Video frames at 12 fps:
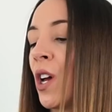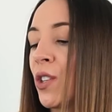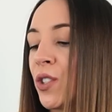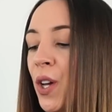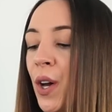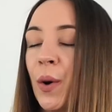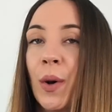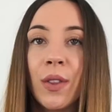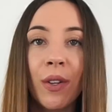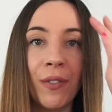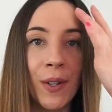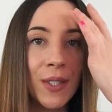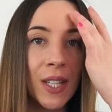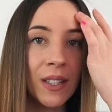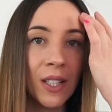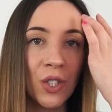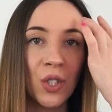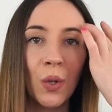So the first thing
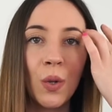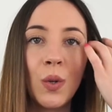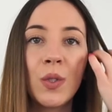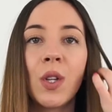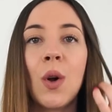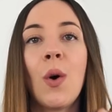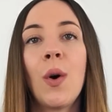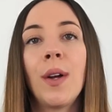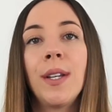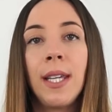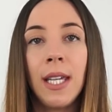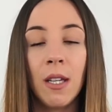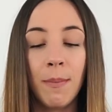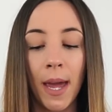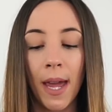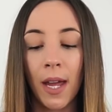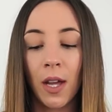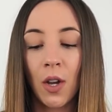that sold on
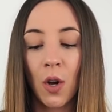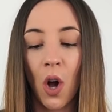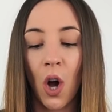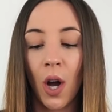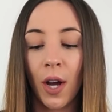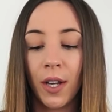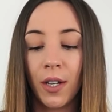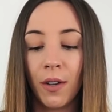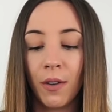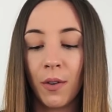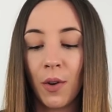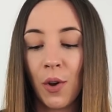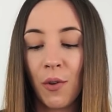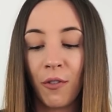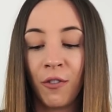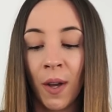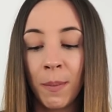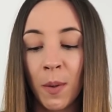eBay on
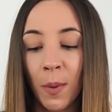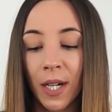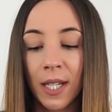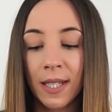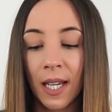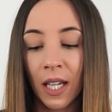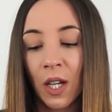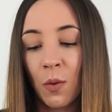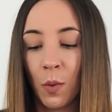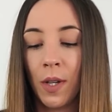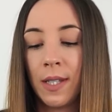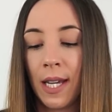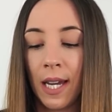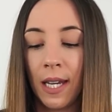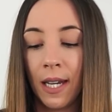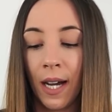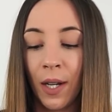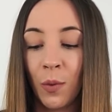February 2nd was a
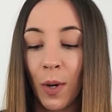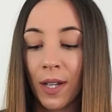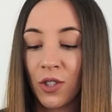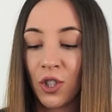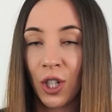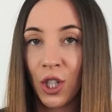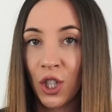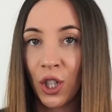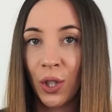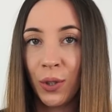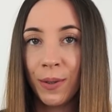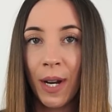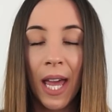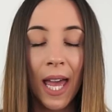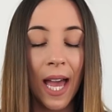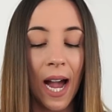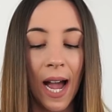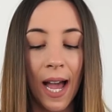9 West trench coat,
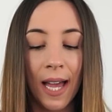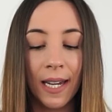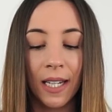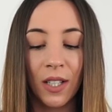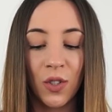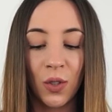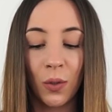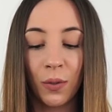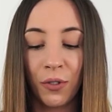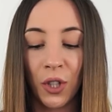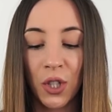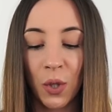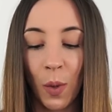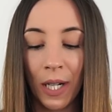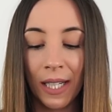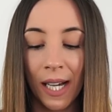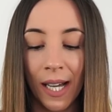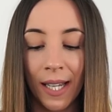and it sold for
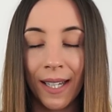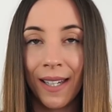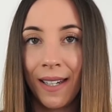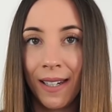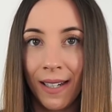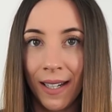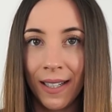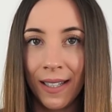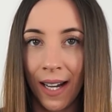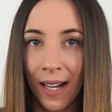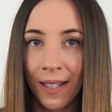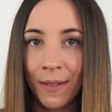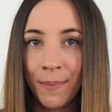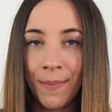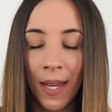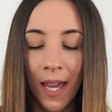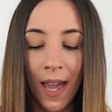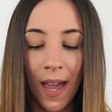$29.99,
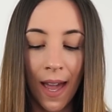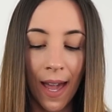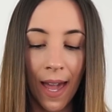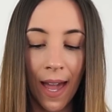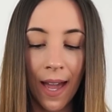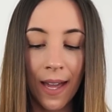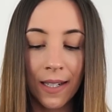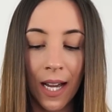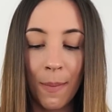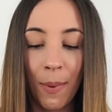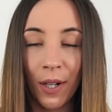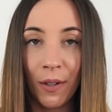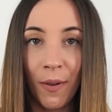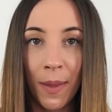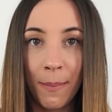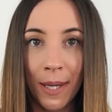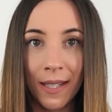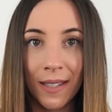and I bought it from
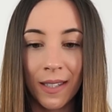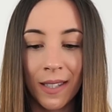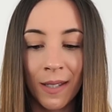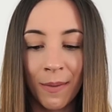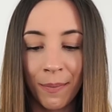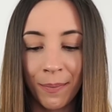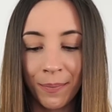the bins.